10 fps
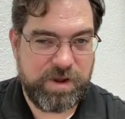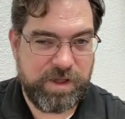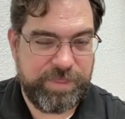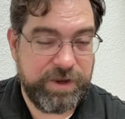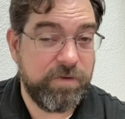
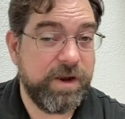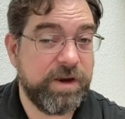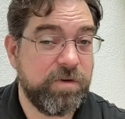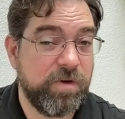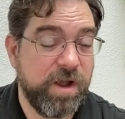a
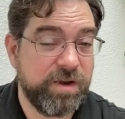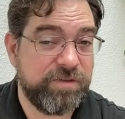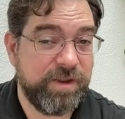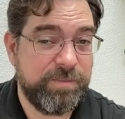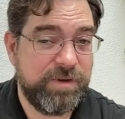theoretical
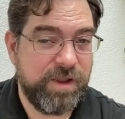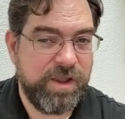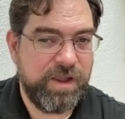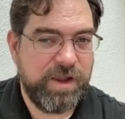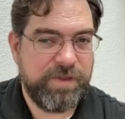concept
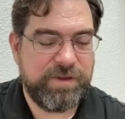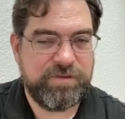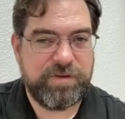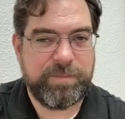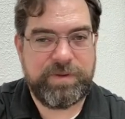than
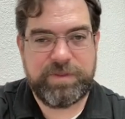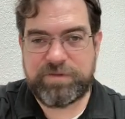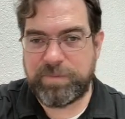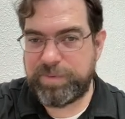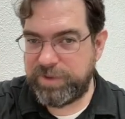something that's
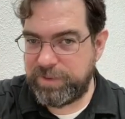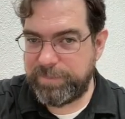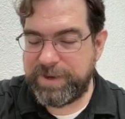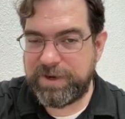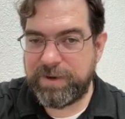completely
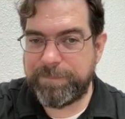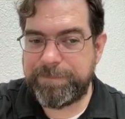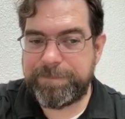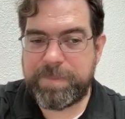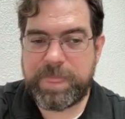made up.
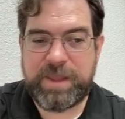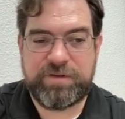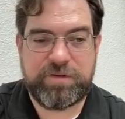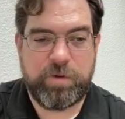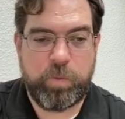And
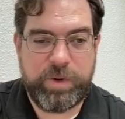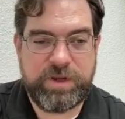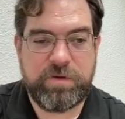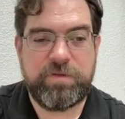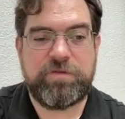so we
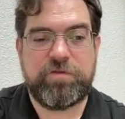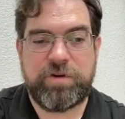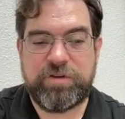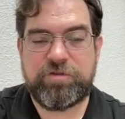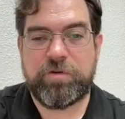use
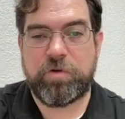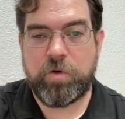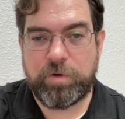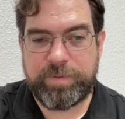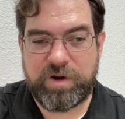traditional
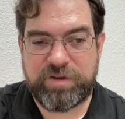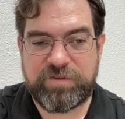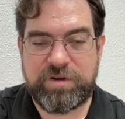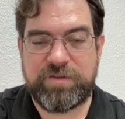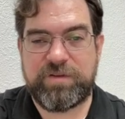chord
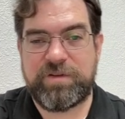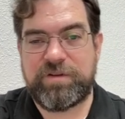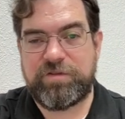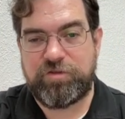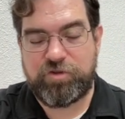progressions
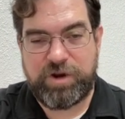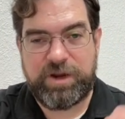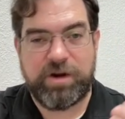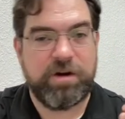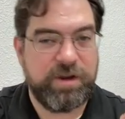to
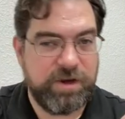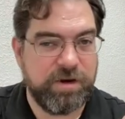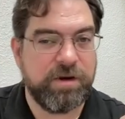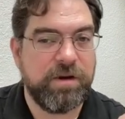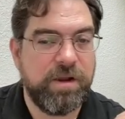train our
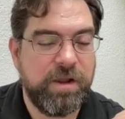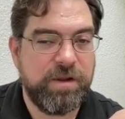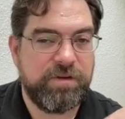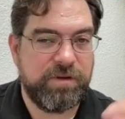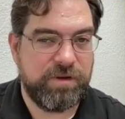ear
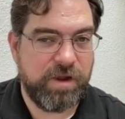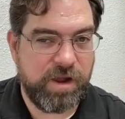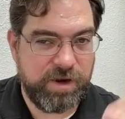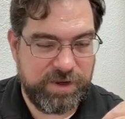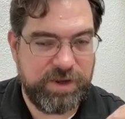to
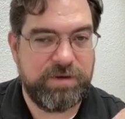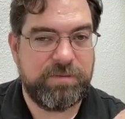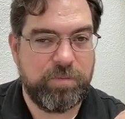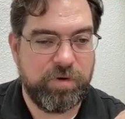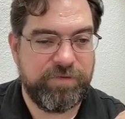audiate
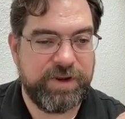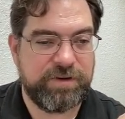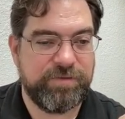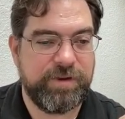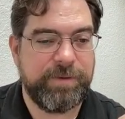more
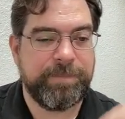effectively.